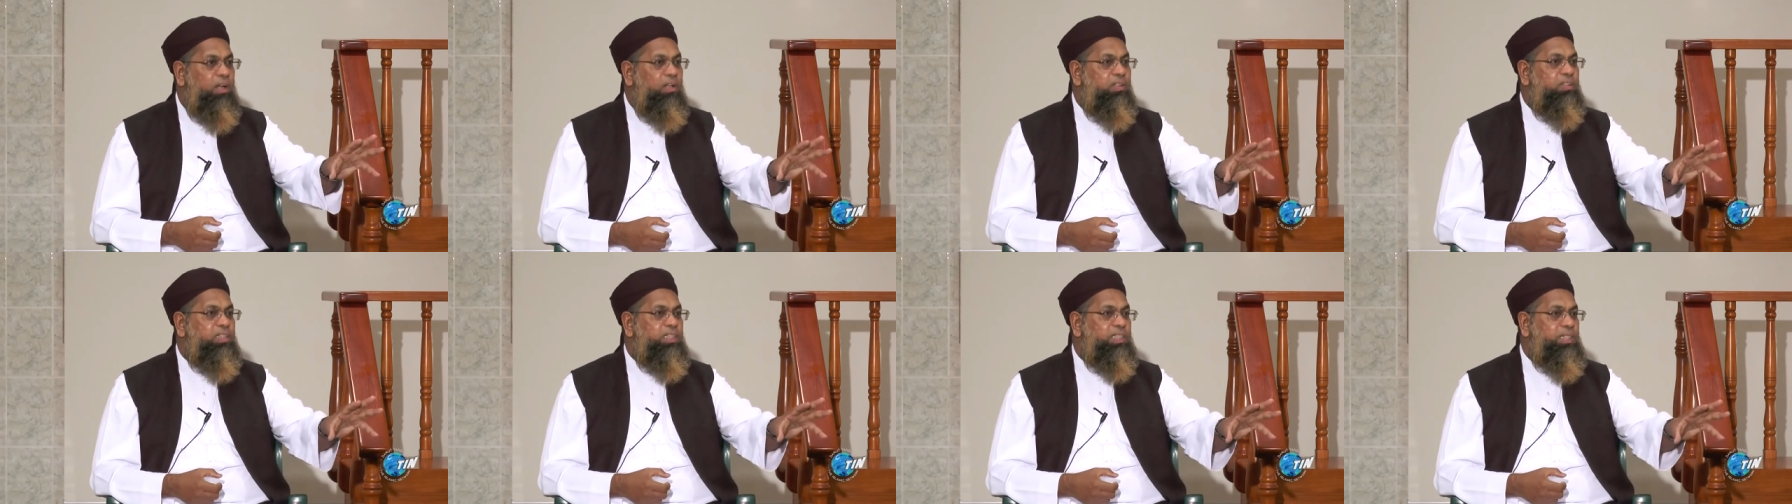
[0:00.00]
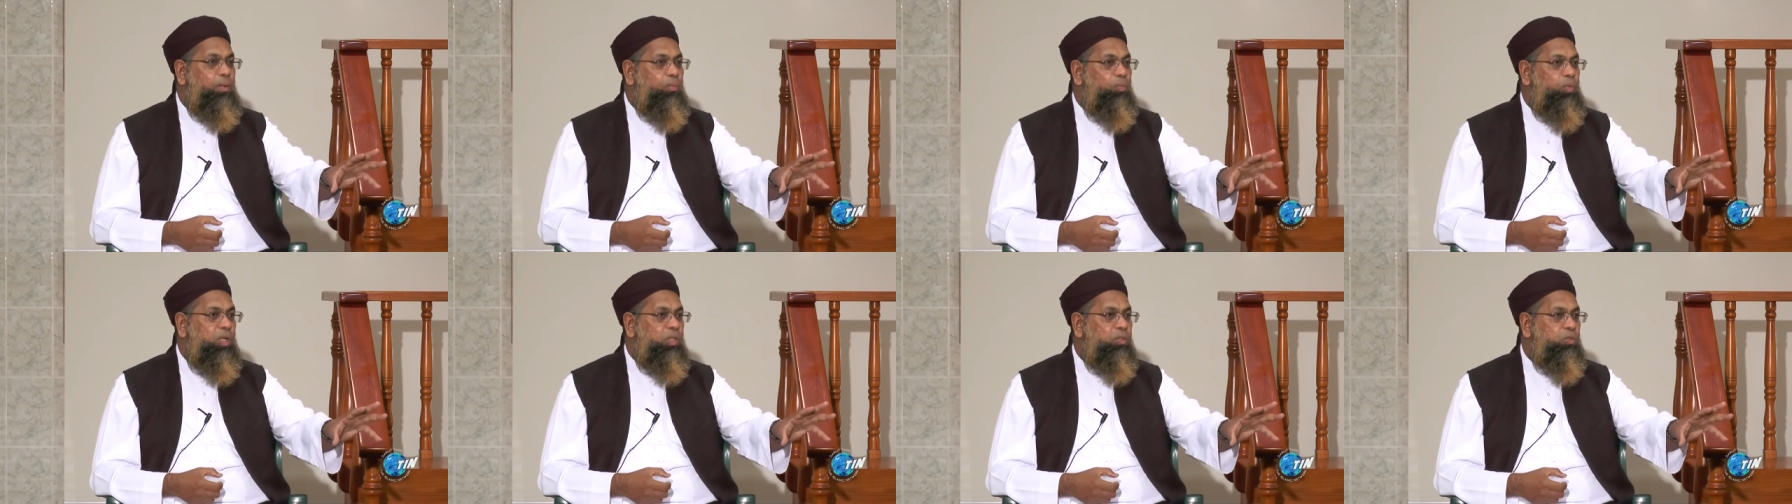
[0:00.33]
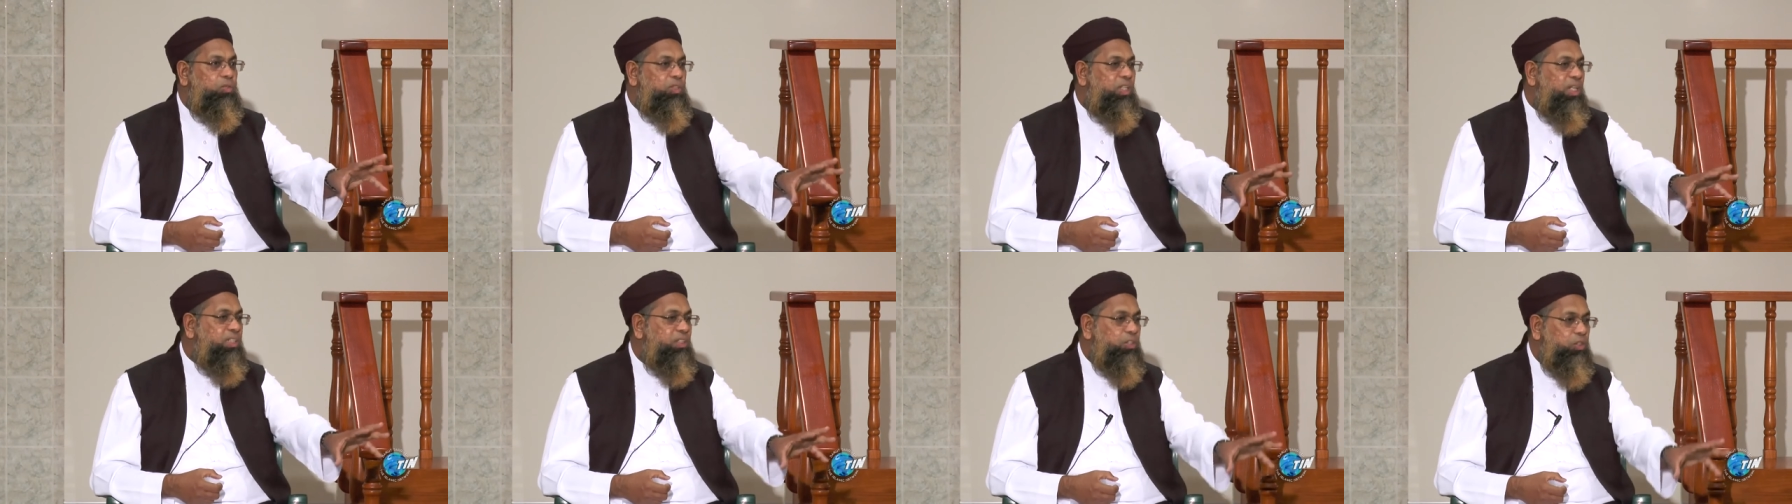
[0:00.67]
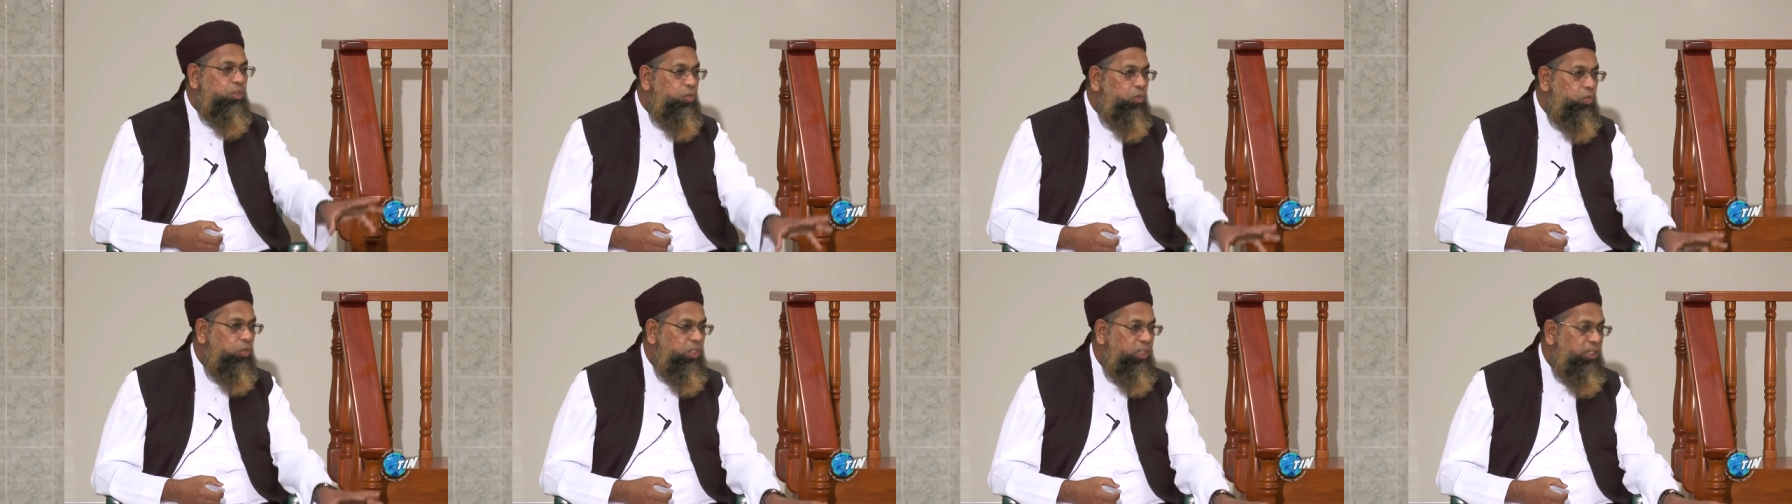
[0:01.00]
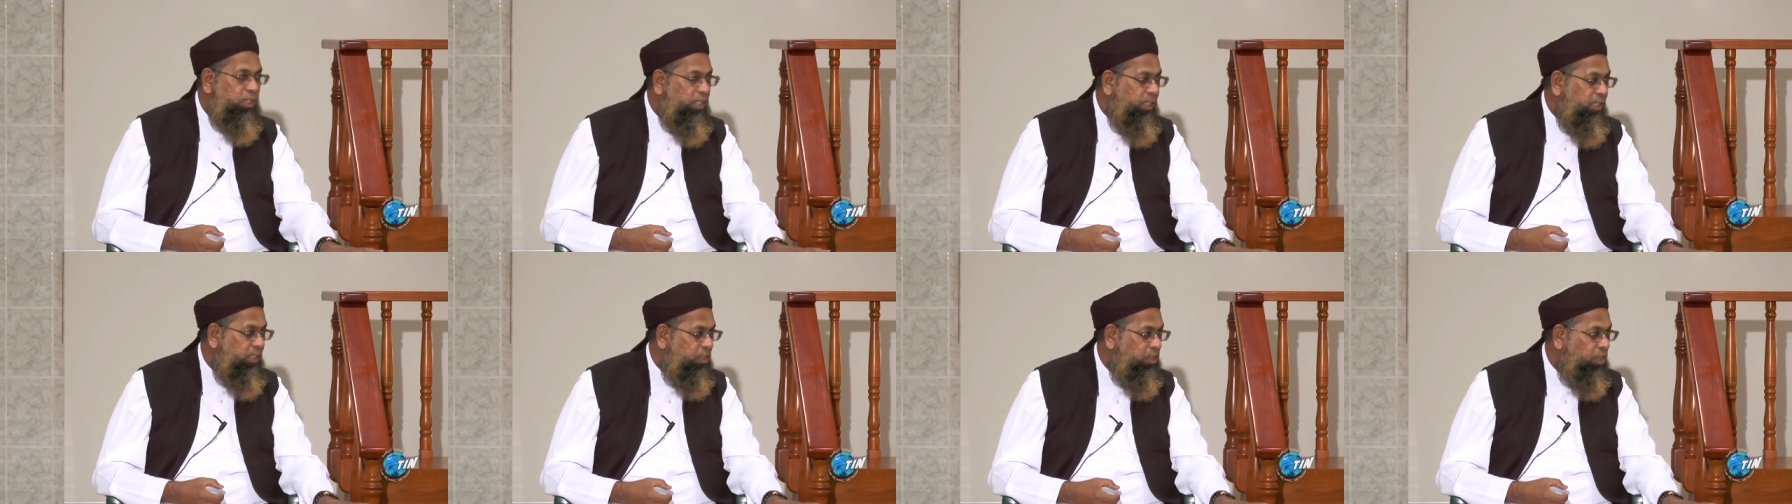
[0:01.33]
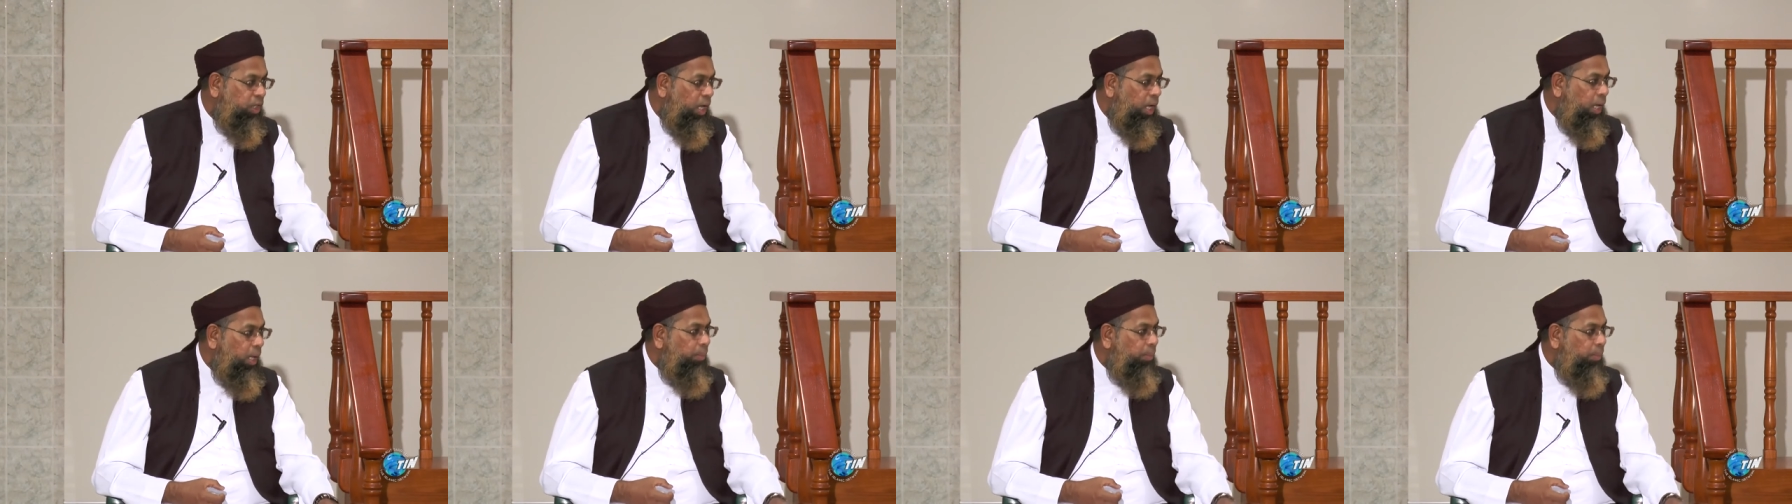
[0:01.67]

on someone who doesn't do good deeds